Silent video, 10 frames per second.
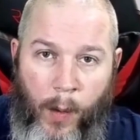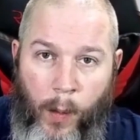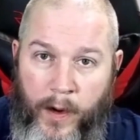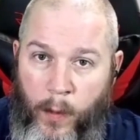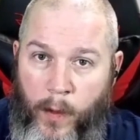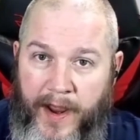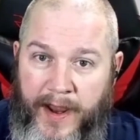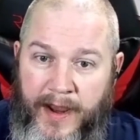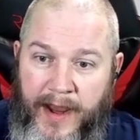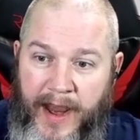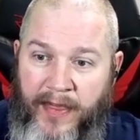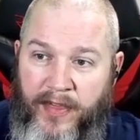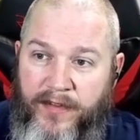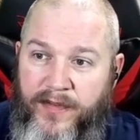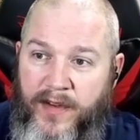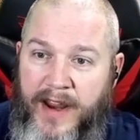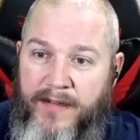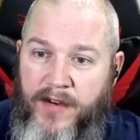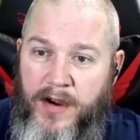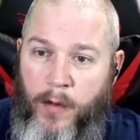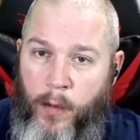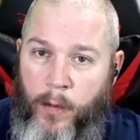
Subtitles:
went away, and the flavor,